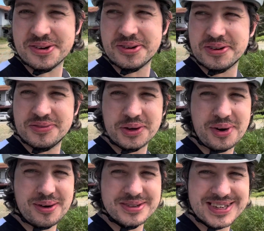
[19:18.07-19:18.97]
a
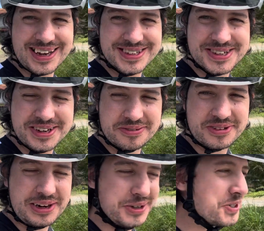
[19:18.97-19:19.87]
few hours later
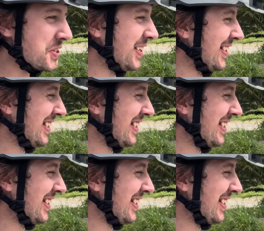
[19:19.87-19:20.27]
after lunch,